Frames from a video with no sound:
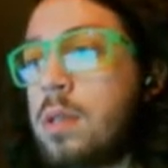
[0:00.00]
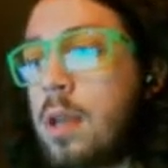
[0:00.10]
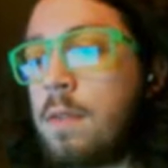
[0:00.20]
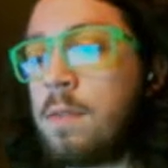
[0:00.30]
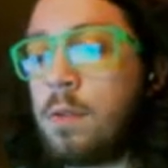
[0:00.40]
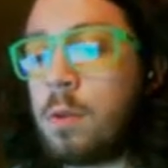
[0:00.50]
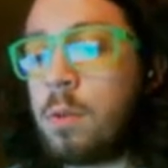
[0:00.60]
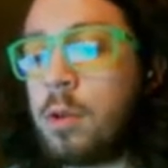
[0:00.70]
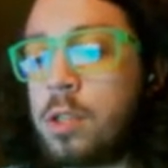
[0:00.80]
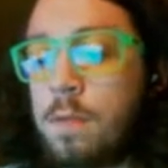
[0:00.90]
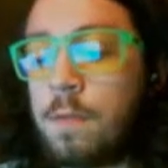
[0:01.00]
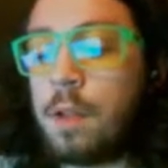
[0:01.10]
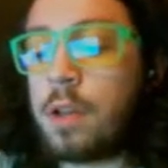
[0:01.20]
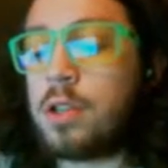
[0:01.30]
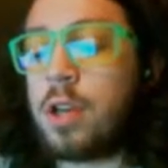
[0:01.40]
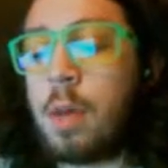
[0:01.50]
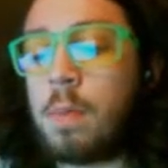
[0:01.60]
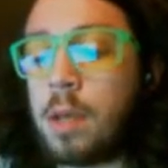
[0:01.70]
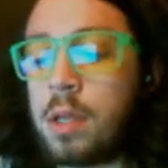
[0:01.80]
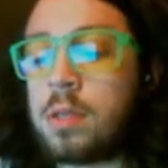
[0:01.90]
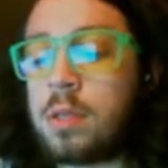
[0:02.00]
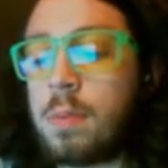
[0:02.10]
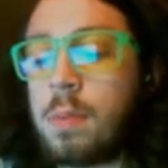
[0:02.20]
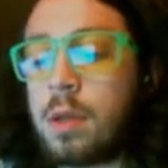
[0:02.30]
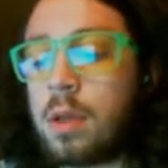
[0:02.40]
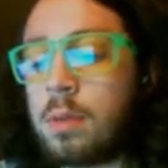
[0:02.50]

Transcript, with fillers: that if you were to push it flush up against something,